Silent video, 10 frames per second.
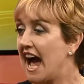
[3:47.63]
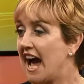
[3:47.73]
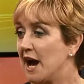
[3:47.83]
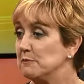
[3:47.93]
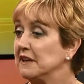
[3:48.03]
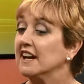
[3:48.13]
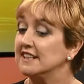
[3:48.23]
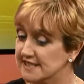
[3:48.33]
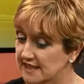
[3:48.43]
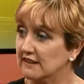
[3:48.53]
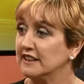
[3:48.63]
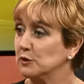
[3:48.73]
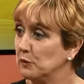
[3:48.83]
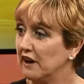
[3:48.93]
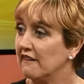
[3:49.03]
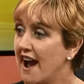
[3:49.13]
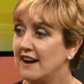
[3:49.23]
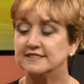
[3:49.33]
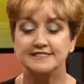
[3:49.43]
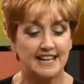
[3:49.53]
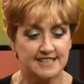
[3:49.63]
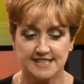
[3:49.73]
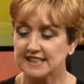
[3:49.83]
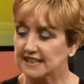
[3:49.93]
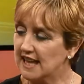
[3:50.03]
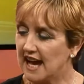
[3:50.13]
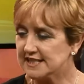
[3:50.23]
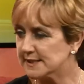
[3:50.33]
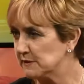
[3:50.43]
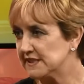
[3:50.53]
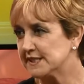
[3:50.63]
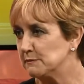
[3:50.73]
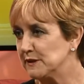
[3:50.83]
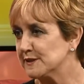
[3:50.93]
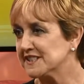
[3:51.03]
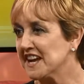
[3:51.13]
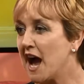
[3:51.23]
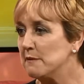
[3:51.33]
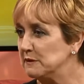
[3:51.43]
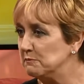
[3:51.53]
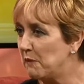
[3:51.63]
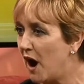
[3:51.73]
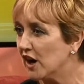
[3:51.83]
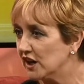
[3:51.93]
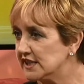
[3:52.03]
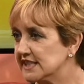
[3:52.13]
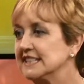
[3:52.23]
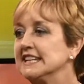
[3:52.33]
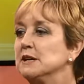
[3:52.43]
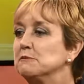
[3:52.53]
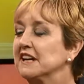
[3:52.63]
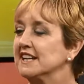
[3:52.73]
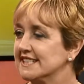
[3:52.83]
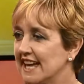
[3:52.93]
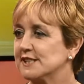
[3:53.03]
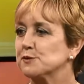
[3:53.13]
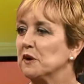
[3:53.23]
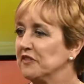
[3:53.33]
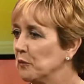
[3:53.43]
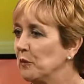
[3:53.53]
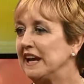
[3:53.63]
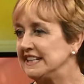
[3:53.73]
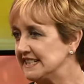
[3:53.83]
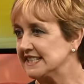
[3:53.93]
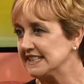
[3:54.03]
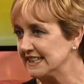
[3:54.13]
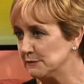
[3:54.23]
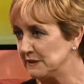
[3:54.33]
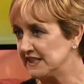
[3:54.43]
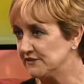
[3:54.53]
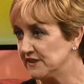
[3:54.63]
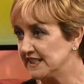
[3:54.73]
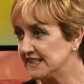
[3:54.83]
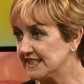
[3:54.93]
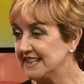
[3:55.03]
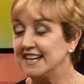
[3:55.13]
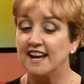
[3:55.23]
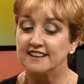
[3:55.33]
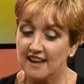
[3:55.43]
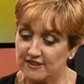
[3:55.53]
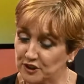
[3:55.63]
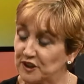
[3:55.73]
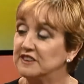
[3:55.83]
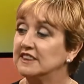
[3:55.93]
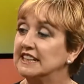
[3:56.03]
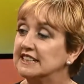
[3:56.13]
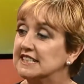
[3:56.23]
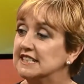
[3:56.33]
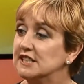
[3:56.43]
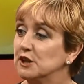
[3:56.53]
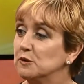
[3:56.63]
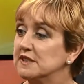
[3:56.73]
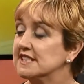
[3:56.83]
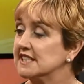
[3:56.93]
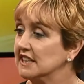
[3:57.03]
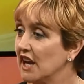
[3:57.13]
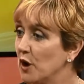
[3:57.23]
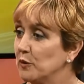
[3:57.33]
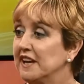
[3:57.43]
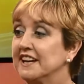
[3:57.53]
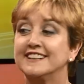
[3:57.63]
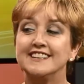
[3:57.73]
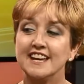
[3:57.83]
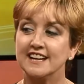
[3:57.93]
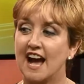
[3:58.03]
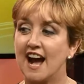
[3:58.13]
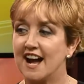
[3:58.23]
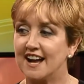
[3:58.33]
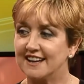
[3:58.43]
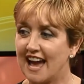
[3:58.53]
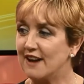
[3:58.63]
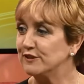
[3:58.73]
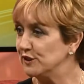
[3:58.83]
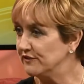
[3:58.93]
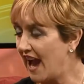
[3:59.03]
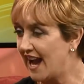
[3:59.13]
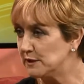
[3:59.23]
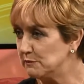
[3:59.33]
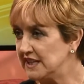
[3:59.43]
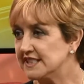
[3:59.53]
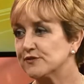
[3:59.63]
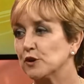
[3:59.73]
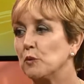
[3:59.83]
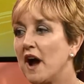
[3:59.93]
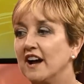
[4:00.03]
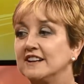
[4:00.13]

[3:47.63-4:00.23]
because they're going to wear out. Next to the clasp is the most common part because that's where the weight is a little bit different. Another good thing to do is to go in after you've had a piece for a while